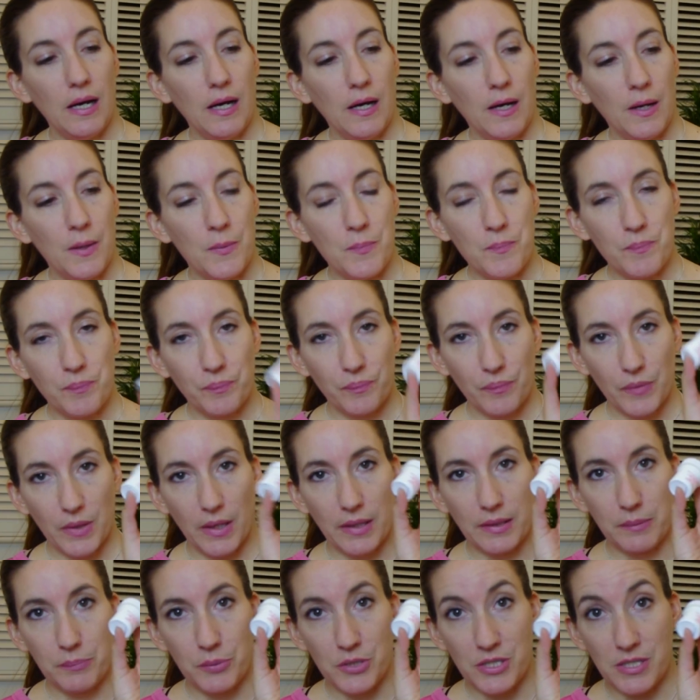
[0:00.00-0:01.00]

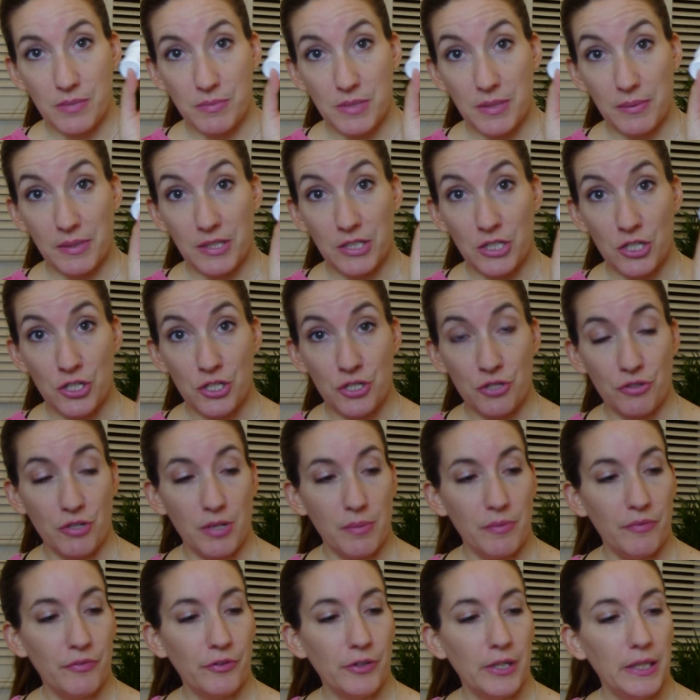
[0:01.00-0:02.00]
I put some deep conditioner
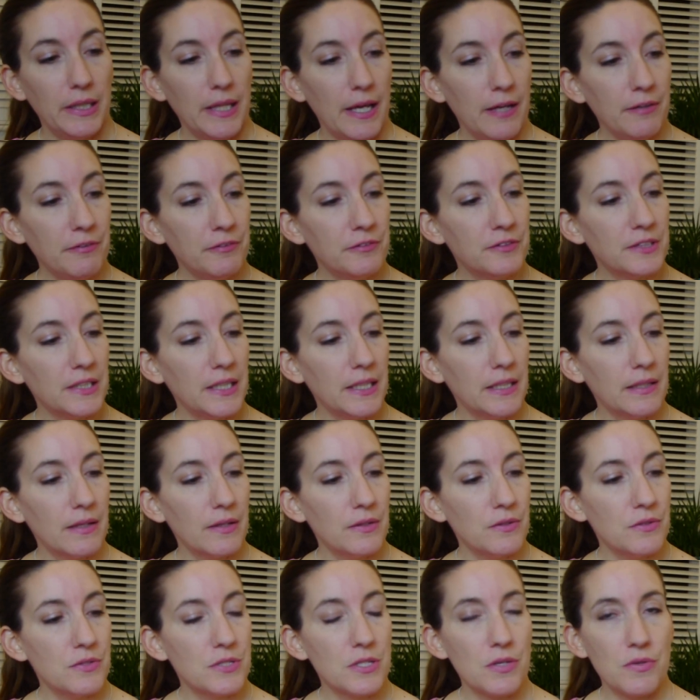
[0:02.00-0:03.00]
in it before I left, and
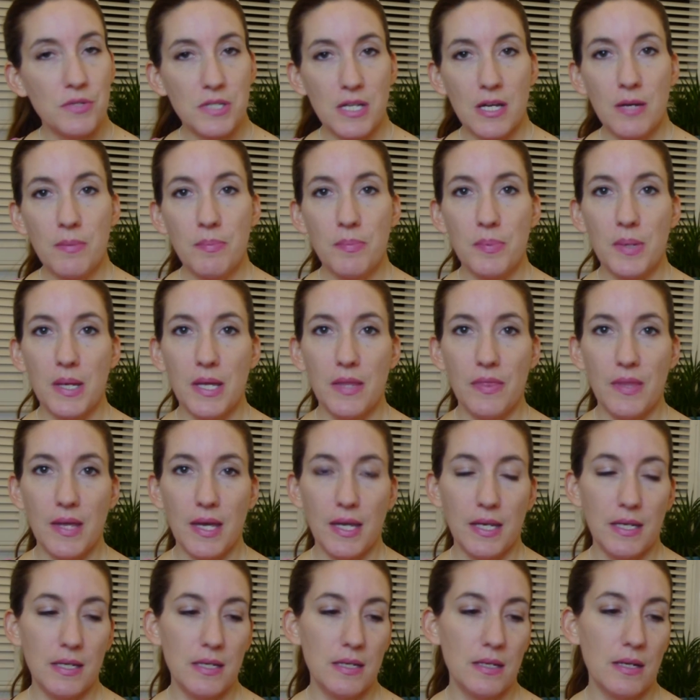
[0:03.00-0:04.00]
I used those up. And
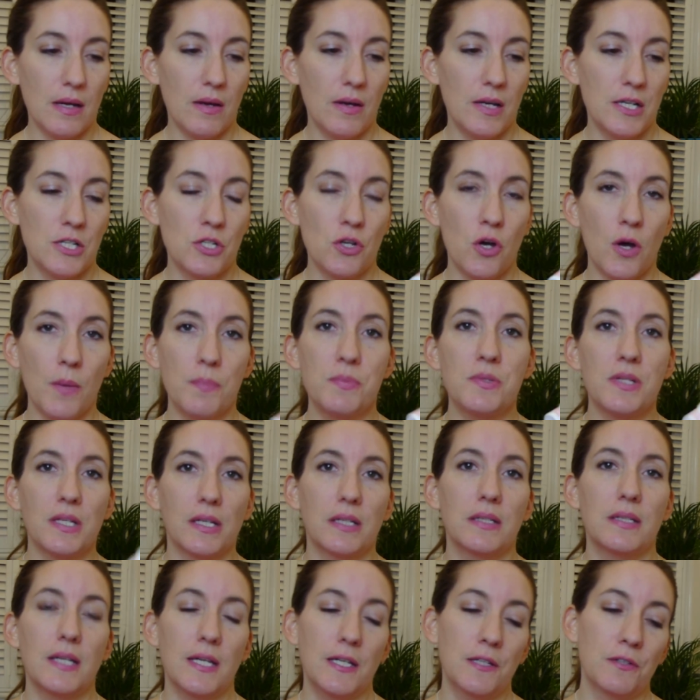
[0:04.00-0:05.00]
then I topped
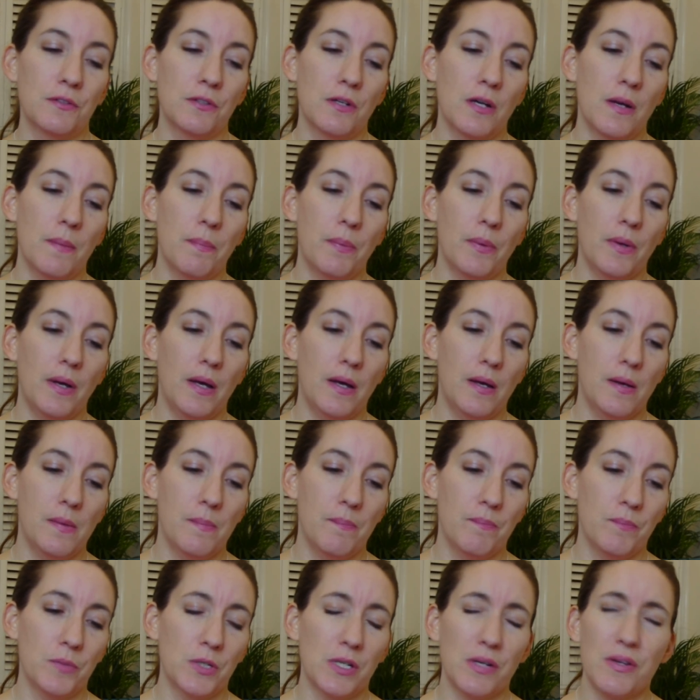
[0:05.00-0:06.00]
the container up
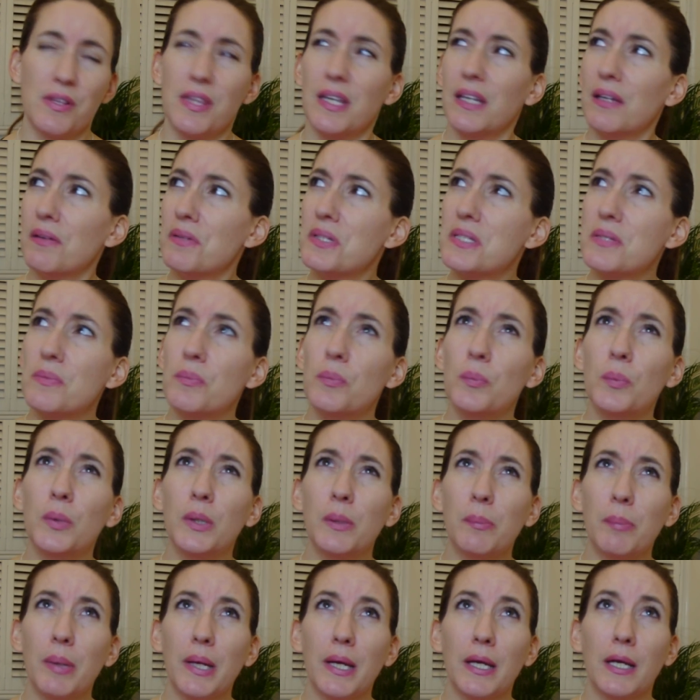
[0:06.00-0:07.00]
when I think I was in
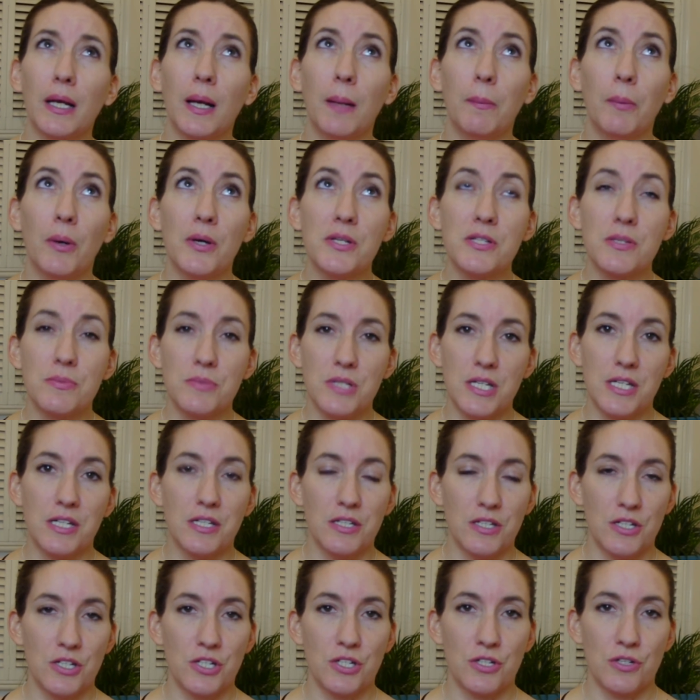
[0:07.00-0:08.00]
Winnipeg. I bought some
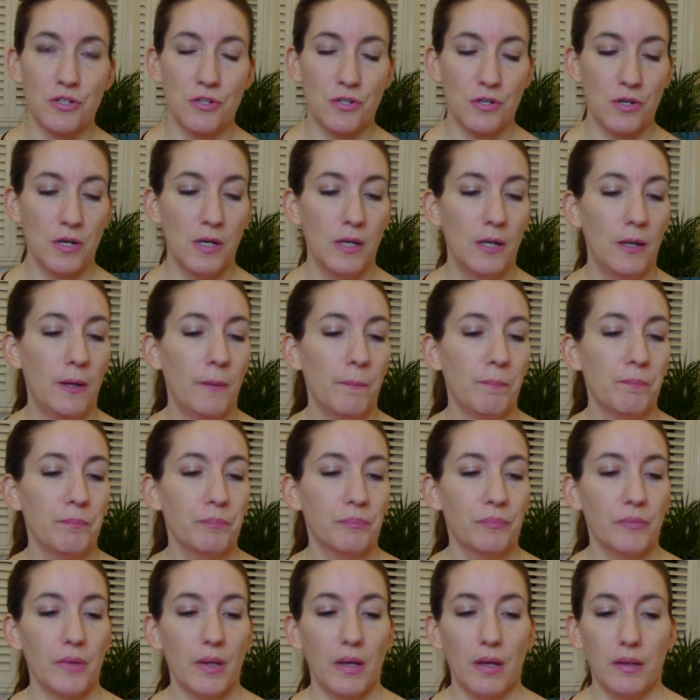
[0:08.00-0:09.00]
deep conditioner,
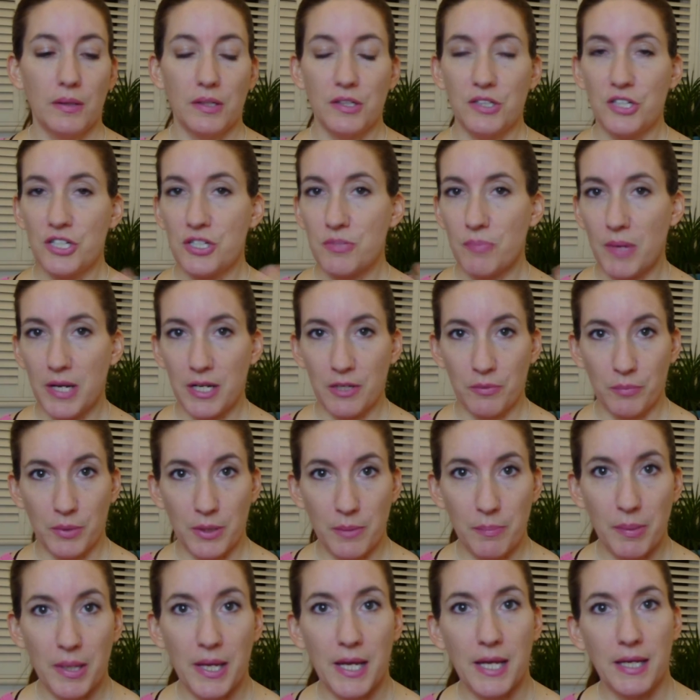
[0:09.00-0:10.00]
conditioned my hair in
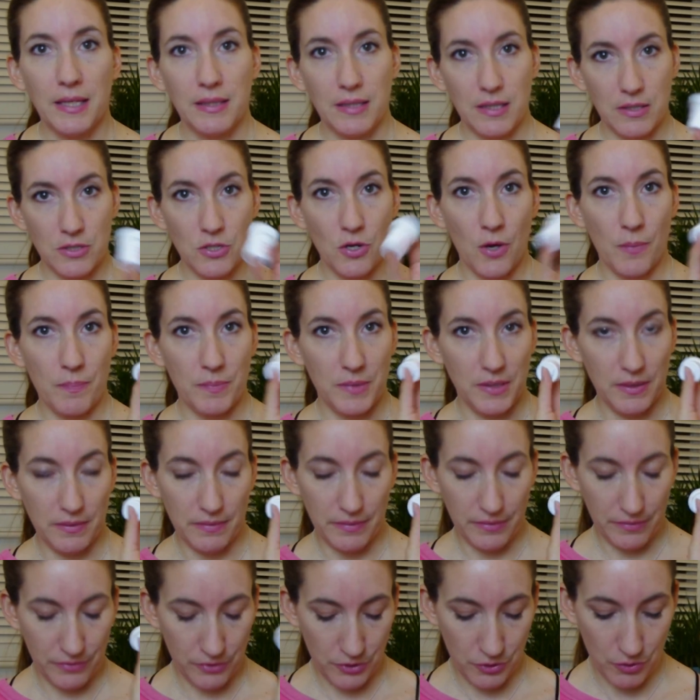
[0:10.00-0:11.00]
Winnipeg, and then topped
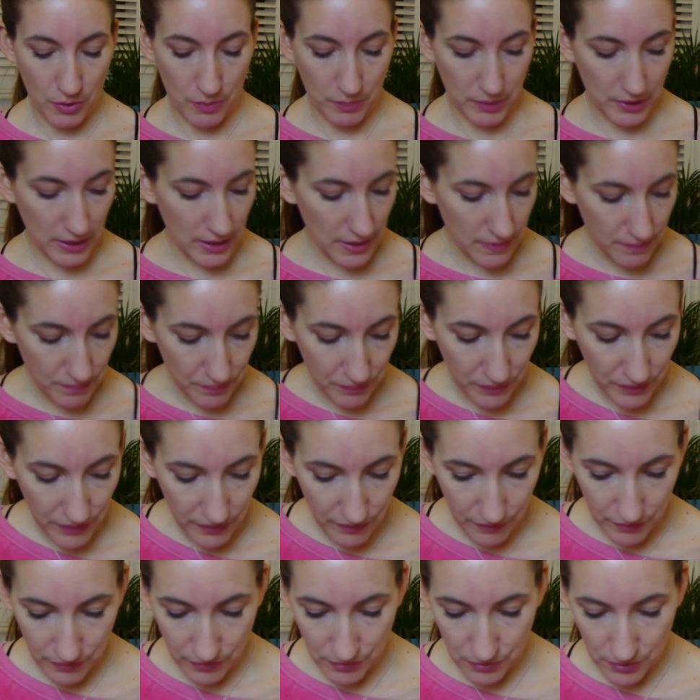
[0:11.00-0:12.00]
these 2 up again
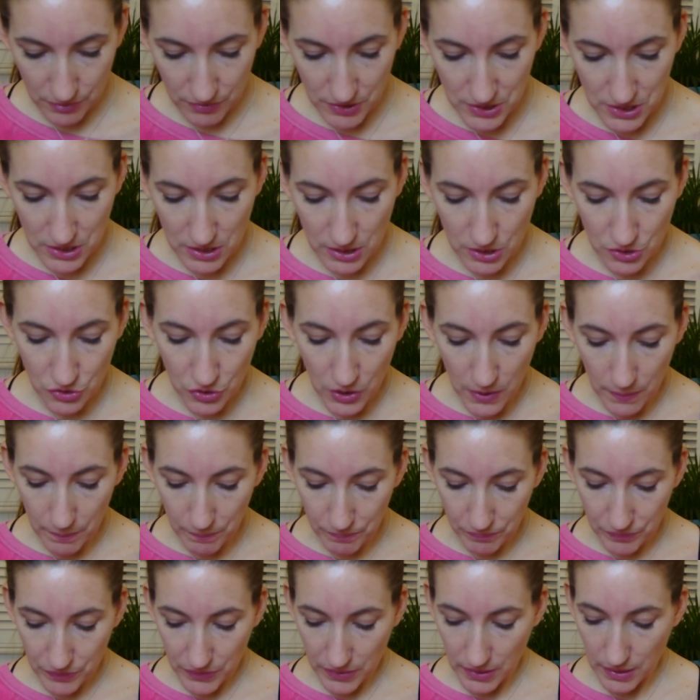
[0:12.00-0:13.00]
for the rest of the
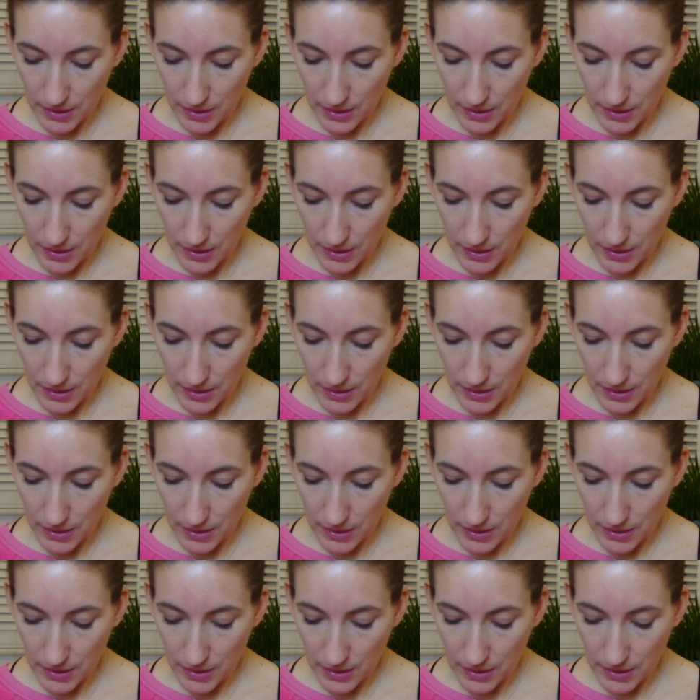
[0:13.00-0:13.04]
trip.